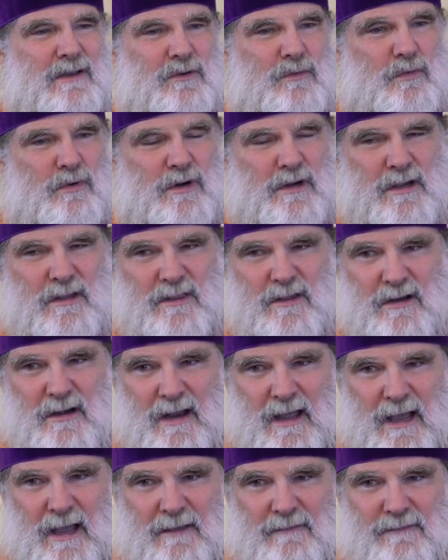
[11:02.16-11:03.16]
to work in their
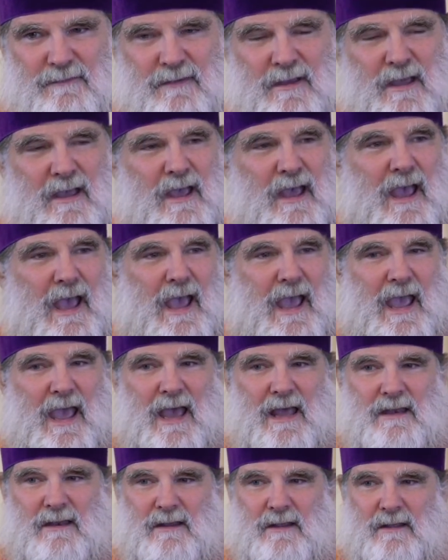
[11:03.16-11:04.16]
life
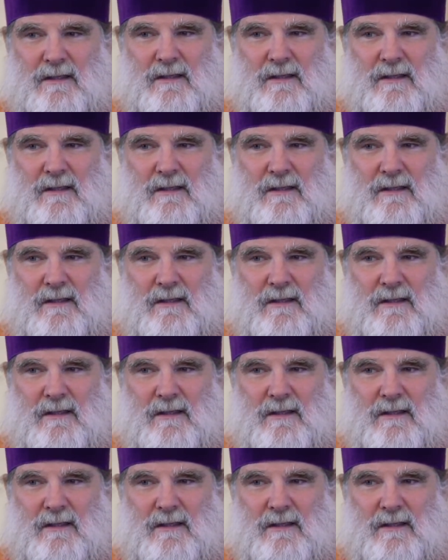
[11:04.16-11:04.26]
and